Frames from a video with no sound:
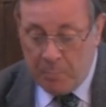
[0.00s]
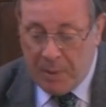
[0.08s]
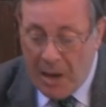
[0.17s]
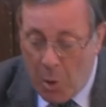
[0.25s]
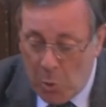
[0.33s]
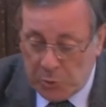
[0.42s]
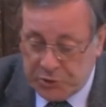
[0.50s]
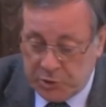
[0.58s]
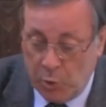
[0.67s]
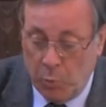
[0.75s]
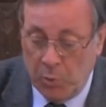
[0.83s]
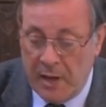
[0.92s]
But I
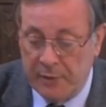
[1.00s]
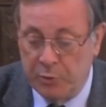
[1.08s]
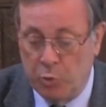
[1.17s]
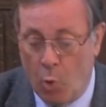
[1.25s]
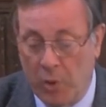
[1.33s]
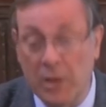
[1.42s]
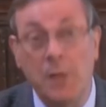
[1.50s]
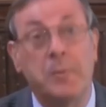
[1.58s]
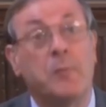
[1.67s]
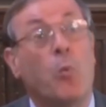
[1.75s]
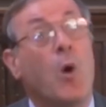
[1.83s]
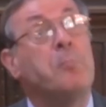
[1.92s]
also would like to talk a little
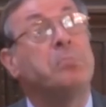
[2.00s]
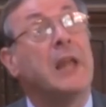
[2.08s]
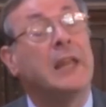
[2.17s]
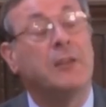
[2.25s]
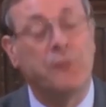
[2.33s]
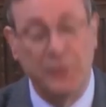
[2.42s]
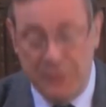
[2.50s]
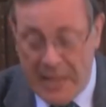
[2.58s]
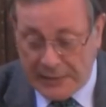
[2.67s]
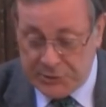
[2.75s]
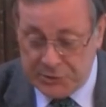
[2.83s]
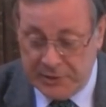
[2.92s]
bit about what I'm planning for
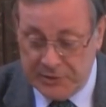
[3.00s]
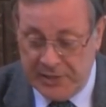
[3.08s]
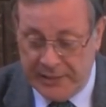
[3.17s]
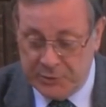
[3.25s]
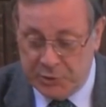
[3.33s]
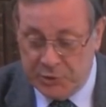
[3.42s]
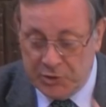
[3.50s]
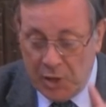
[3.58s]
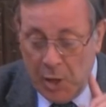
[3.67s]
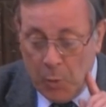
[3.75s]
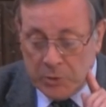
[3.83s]
next year's lectures,